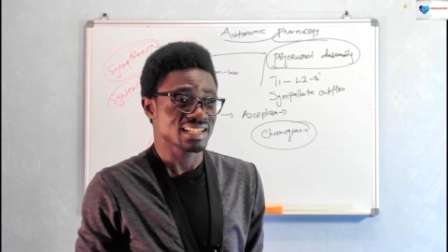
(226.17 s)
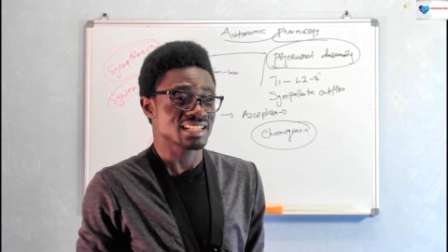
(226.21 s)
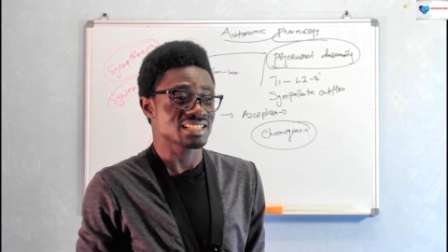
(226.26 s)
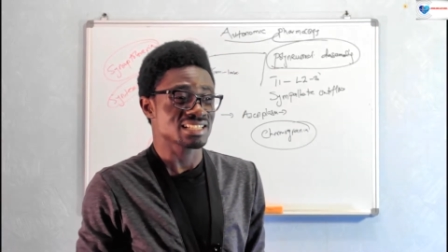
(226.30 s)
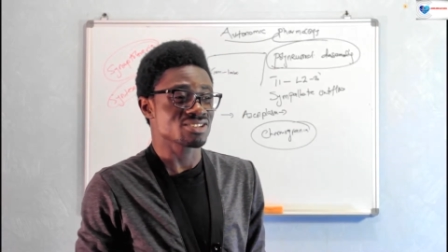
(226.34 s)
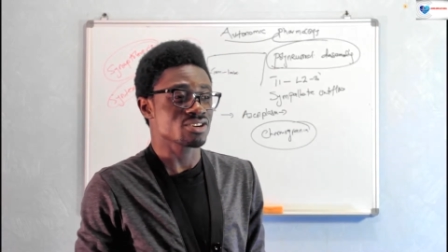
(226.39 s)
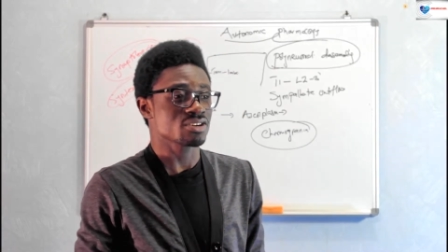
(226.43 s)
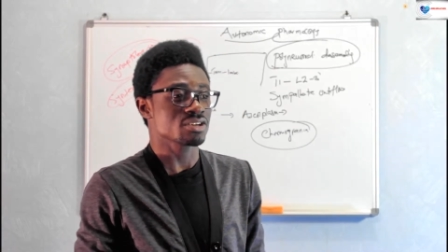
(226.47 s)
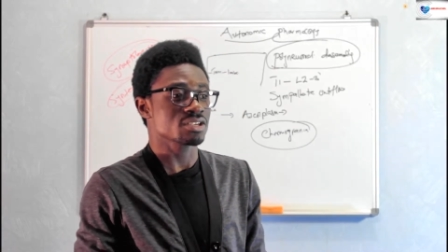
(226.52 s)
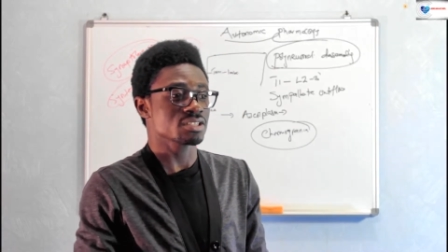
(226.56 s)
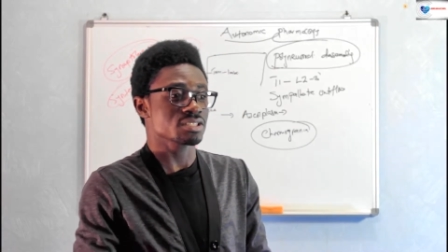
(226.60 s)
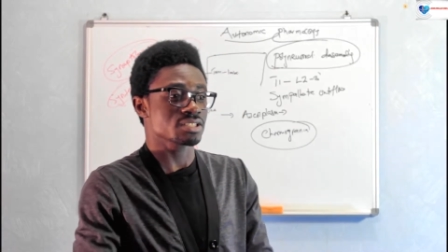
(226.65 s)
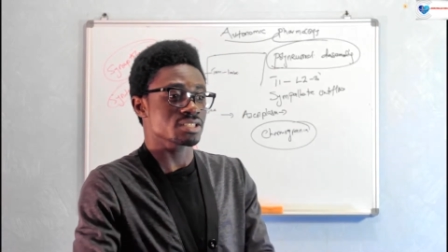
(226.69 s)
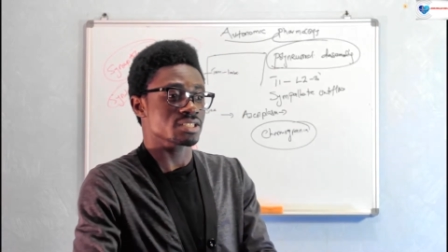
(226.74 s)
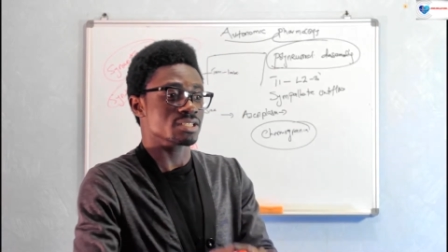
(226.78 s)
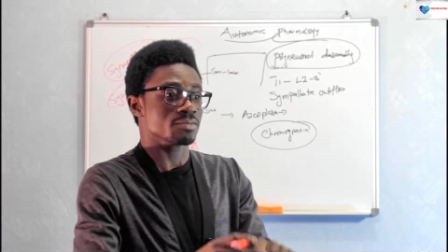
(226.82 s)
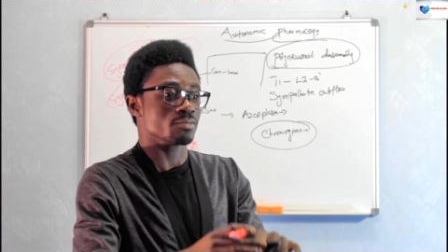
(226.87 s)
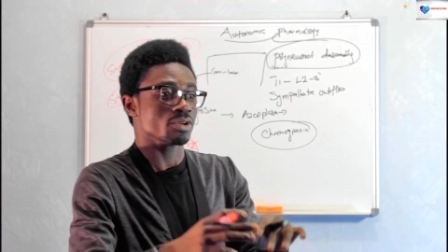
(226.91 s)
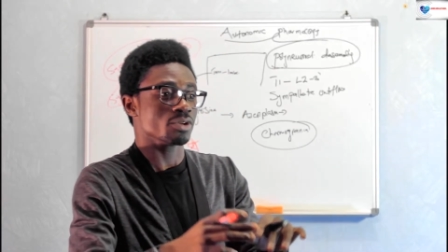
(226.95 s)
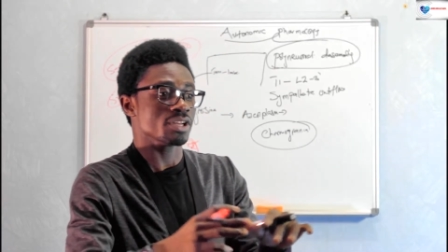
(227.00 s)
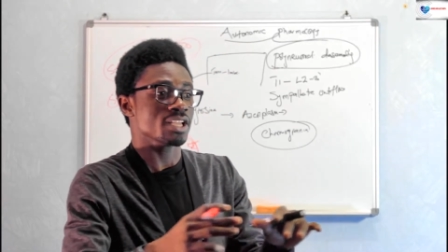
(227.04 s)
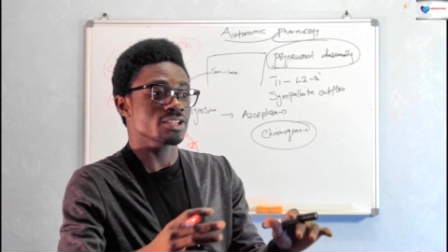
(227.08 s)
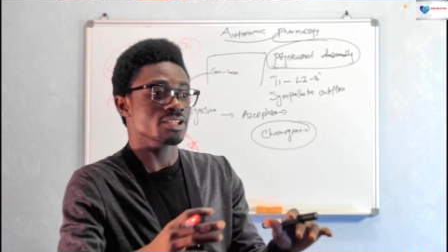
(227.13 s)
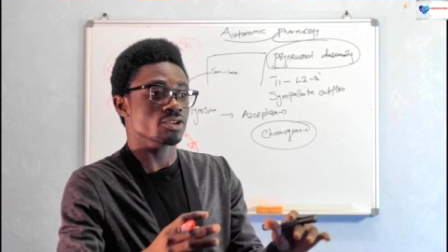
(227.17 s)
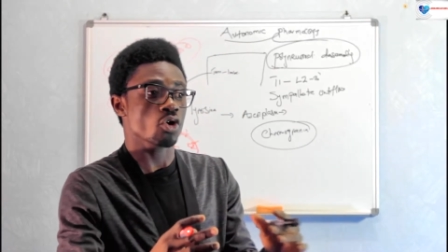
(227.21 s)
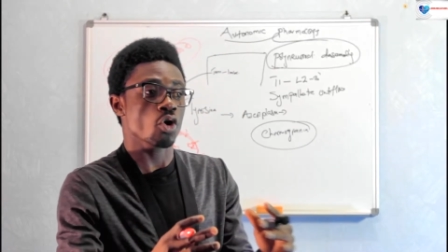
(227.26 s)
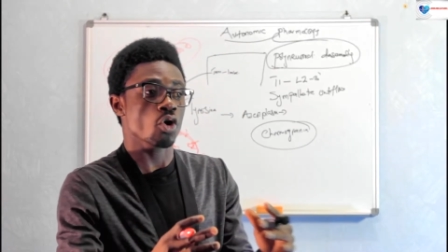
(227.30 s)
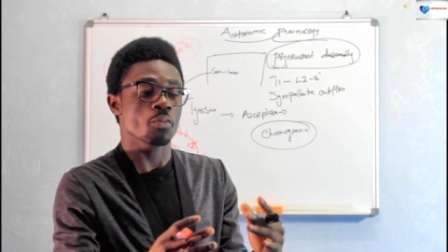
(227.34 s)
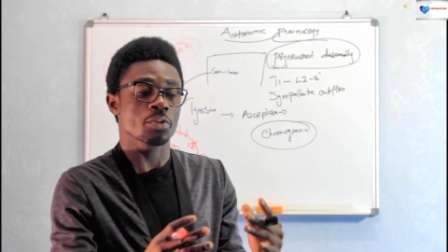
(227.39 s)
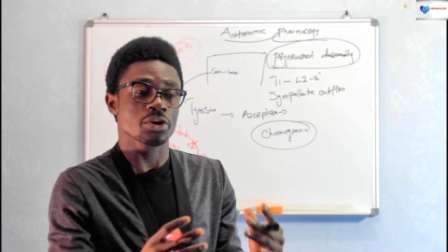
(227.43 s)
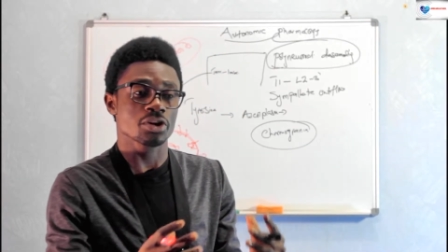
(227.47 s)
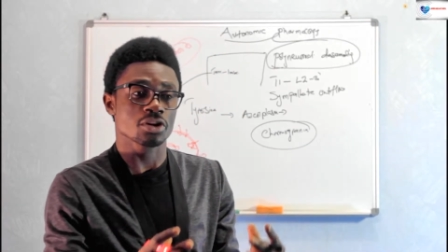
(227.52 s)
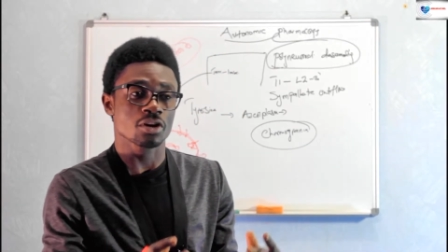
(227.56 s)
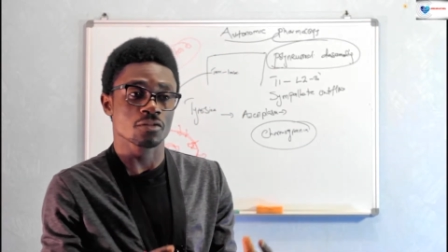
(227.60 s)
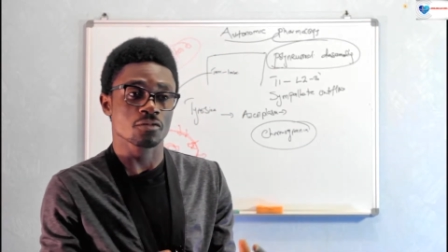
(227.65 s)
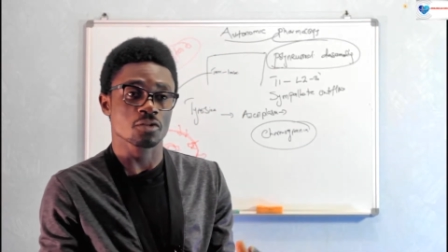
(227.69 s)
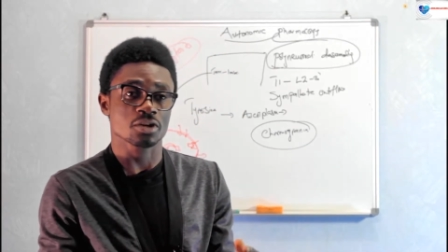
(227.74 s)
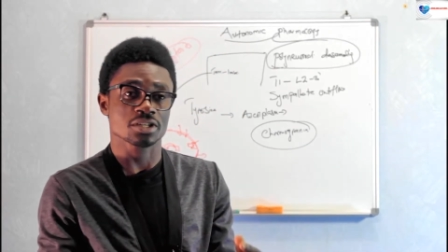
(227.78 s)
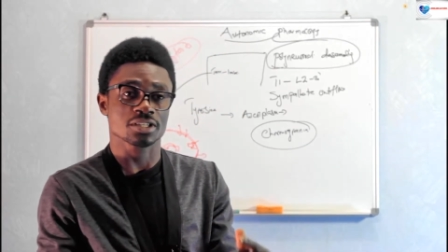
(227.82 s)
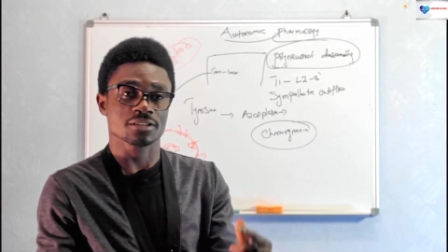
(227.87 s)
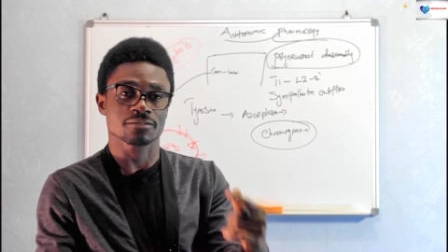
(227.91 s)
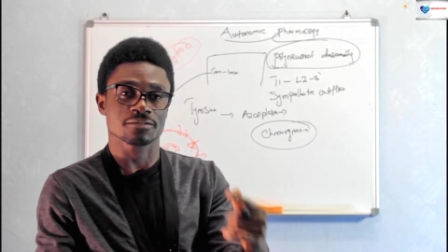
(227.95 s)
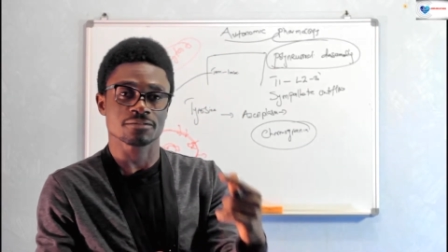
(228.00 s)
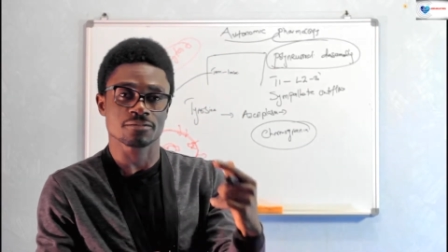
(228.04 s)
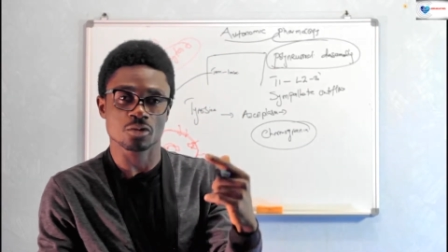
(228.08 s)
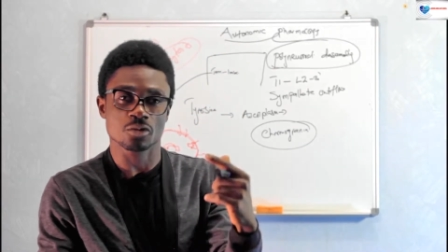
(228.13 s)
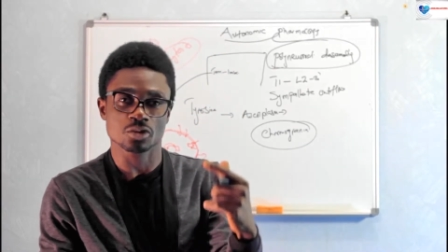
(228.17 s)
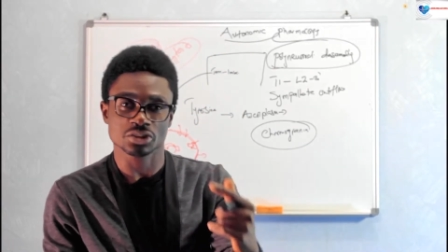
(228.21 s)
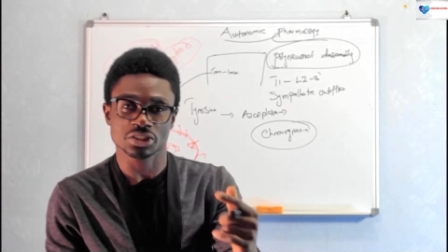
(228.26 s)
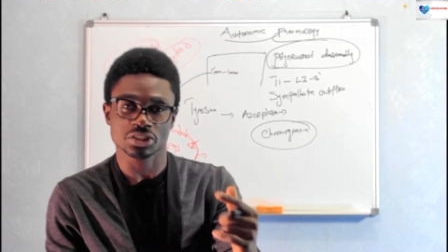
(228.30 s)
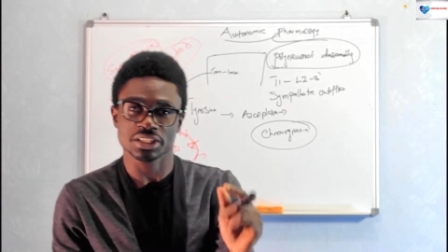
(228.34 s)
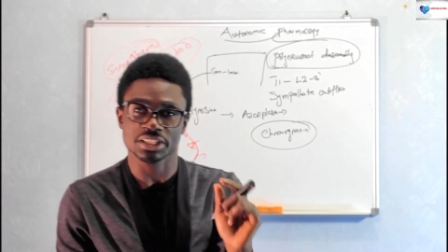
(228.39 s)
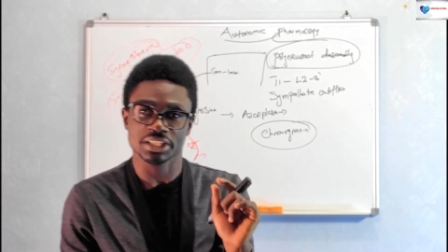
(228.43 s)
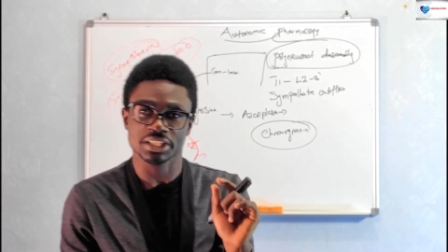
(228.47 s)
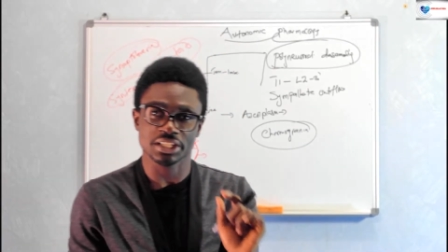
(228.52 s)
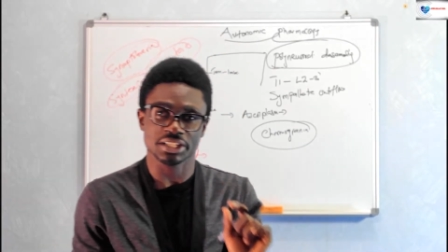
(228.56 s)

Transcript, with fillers: it's gonna stimulate the opening up of the voltage